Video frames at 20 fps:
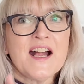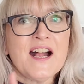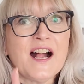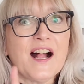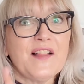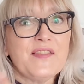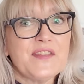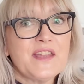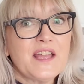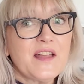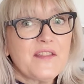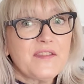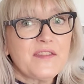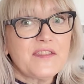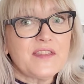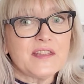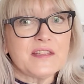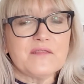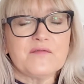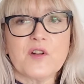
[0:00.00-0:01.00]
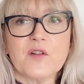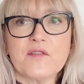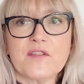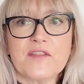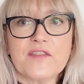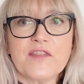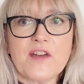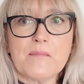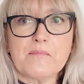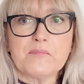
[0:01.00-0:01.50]
And the other thing, you've got the
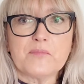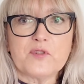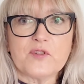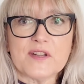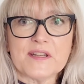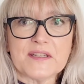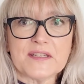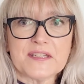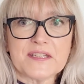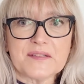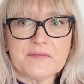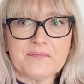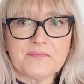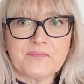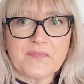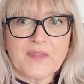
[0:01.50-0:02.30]
thumbprint,